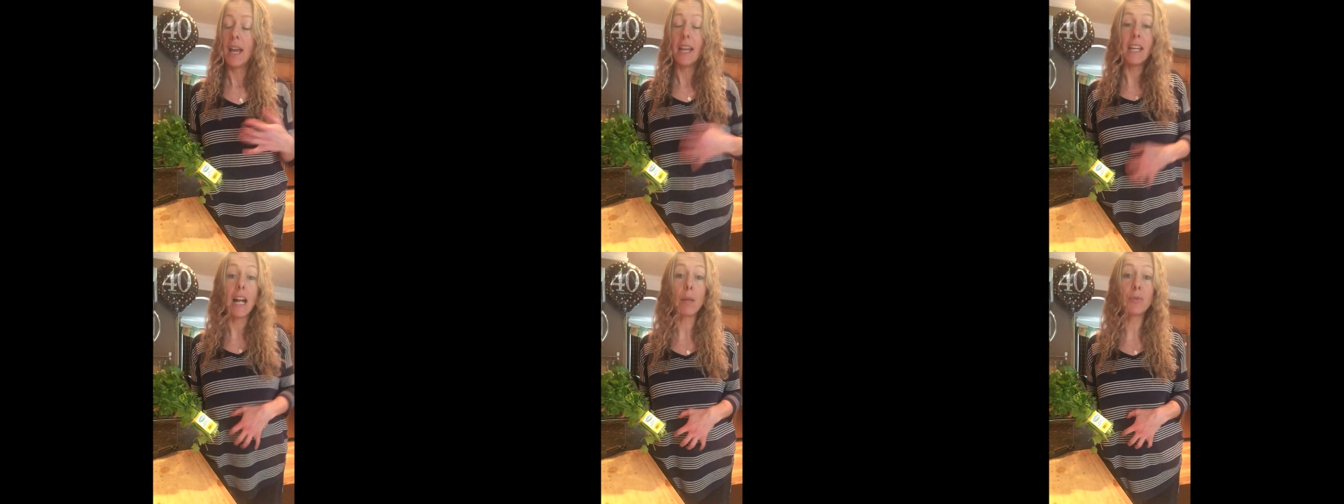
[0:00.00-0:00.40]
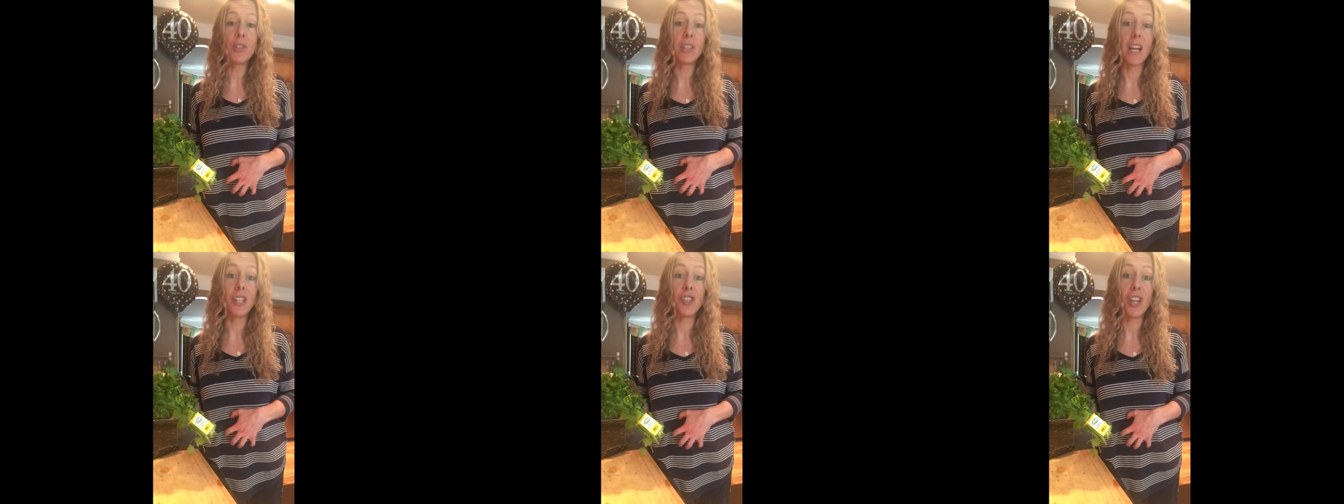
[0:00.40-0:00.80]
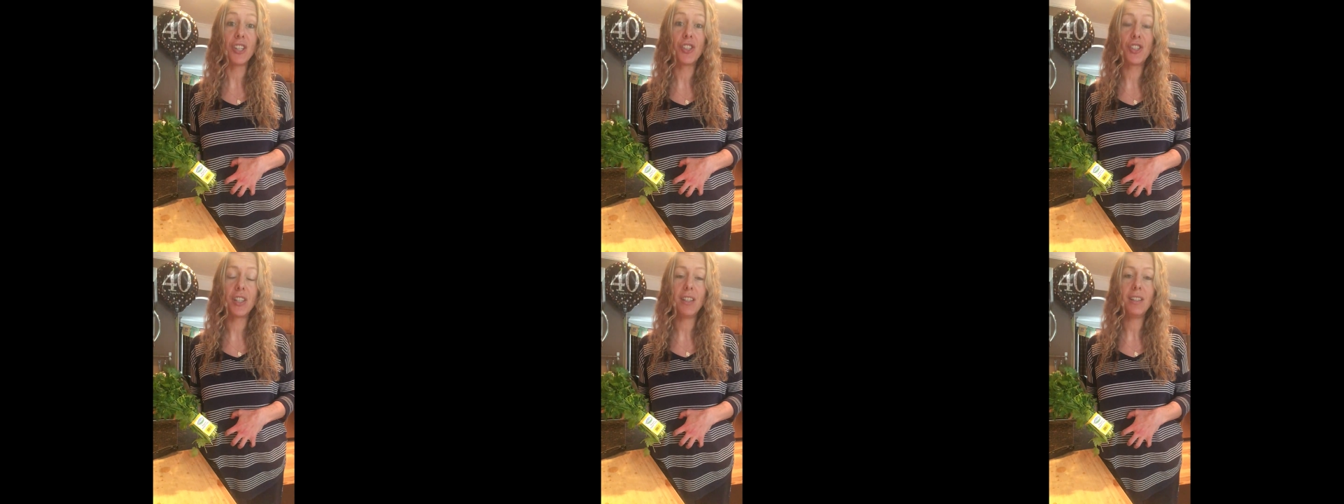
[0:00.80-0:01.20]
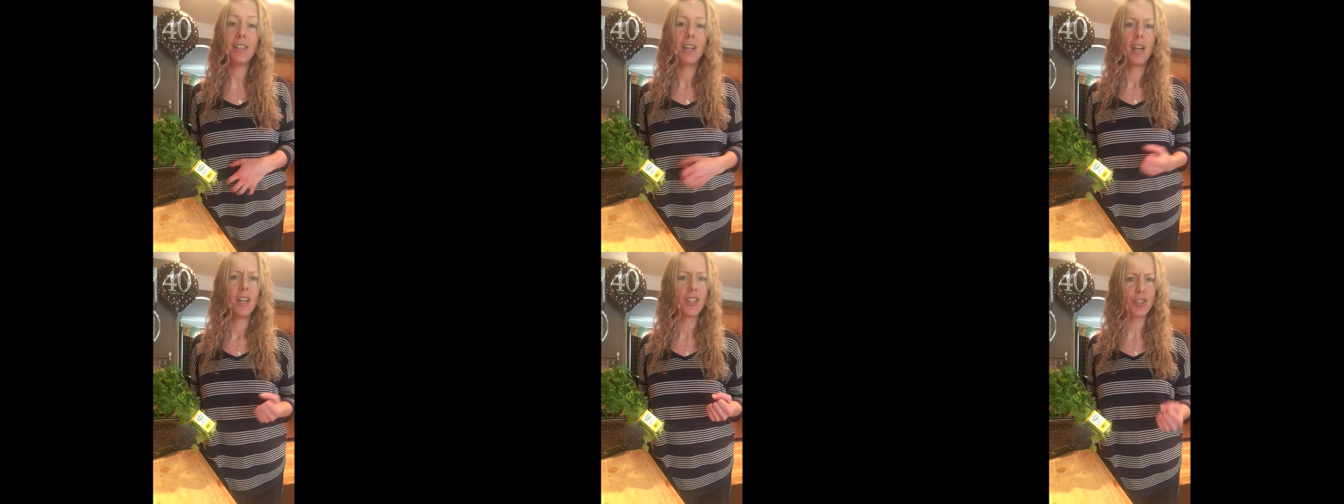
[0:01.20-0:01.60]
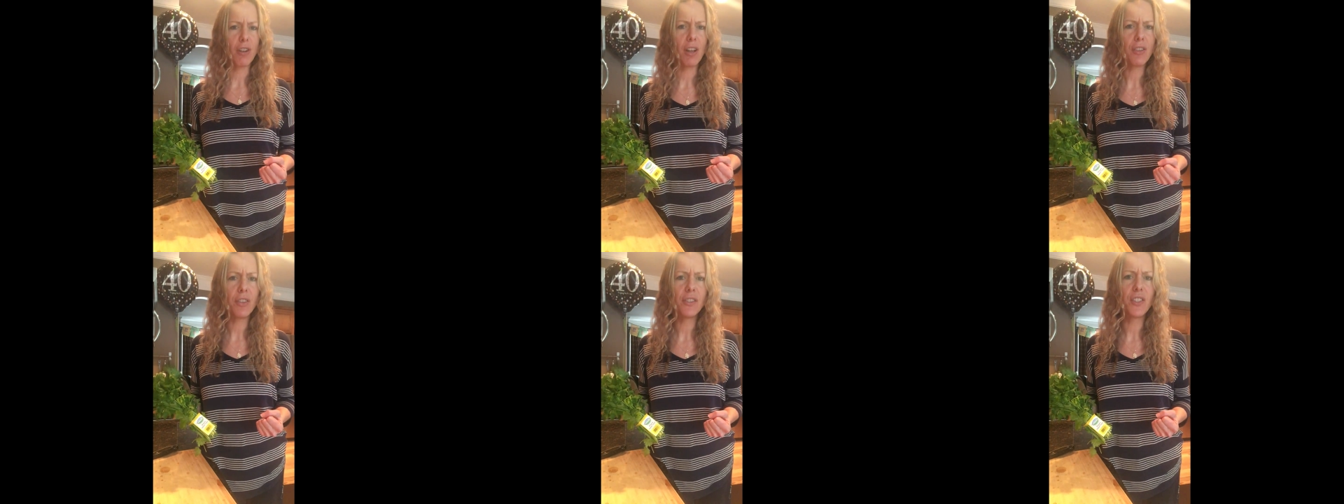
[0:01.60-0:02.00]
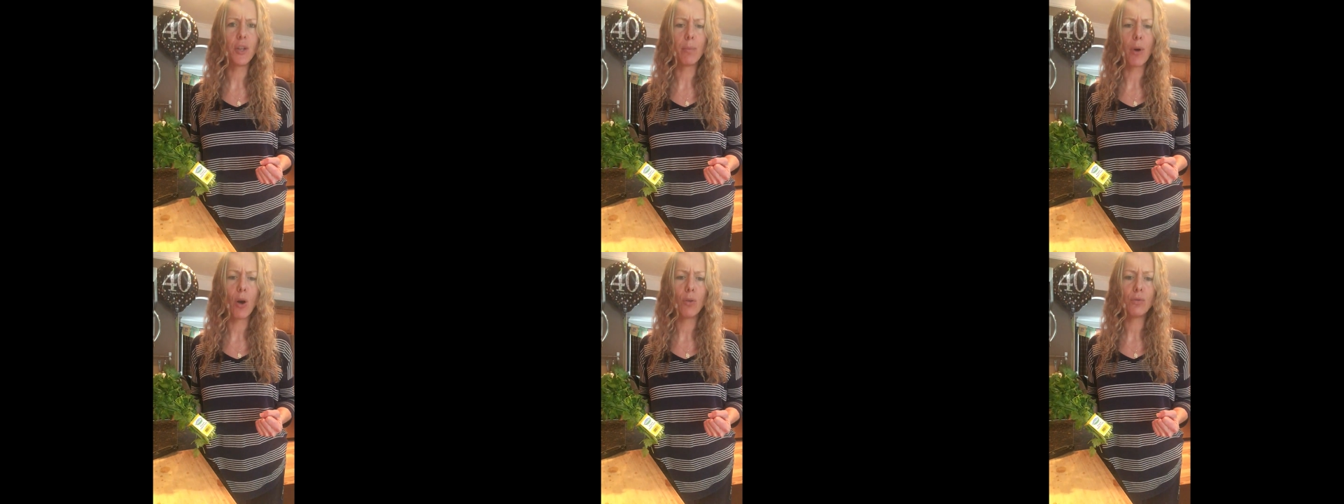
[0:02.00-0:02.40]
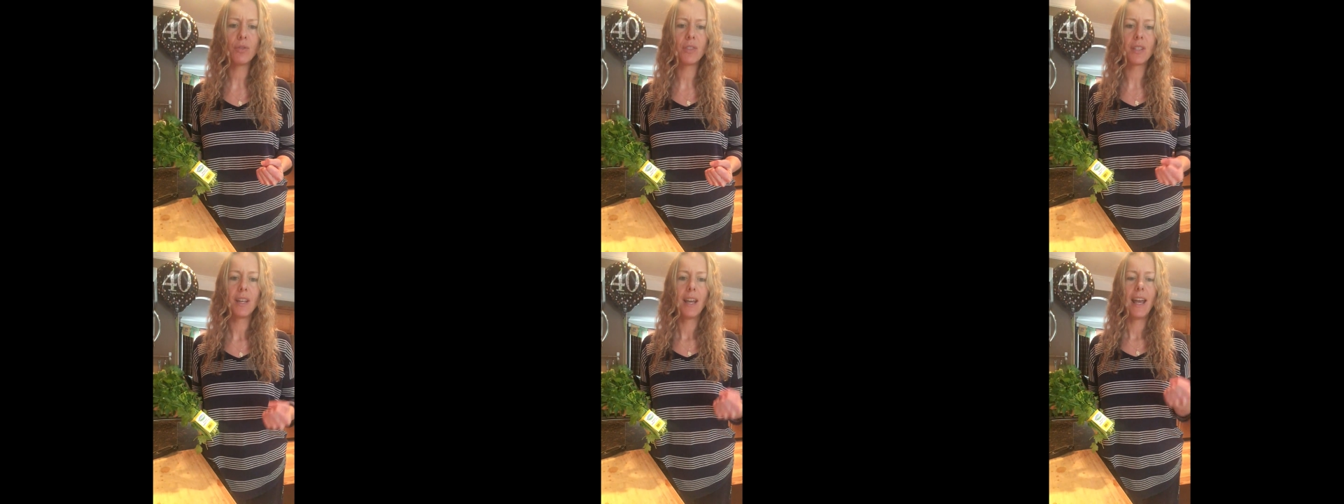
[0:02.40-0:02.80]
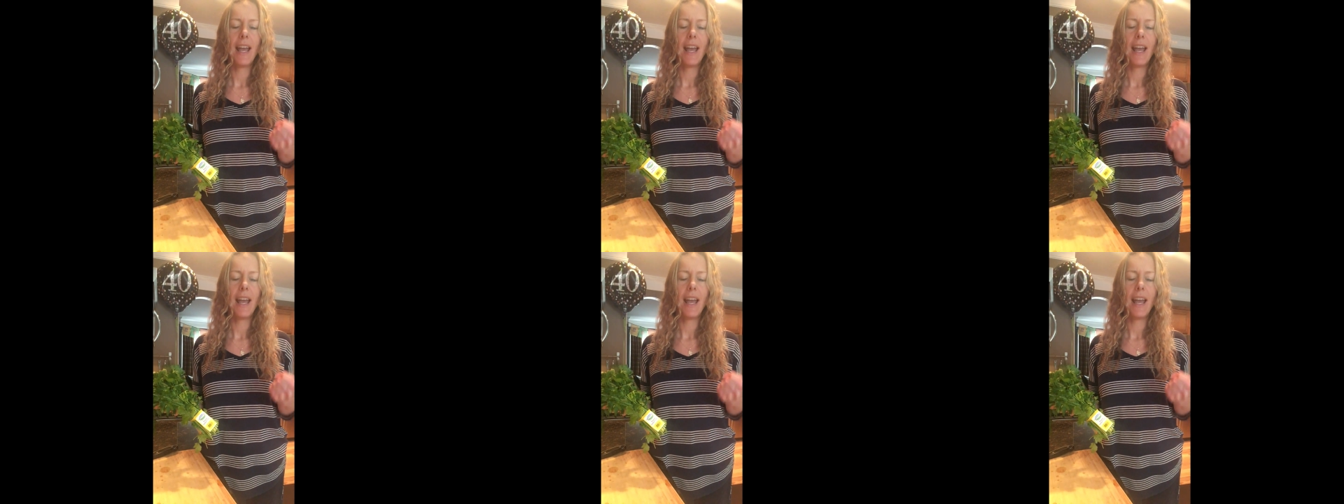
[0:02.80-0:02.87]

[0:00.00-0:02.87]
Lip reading: it helps your digestion, strengthens your bones,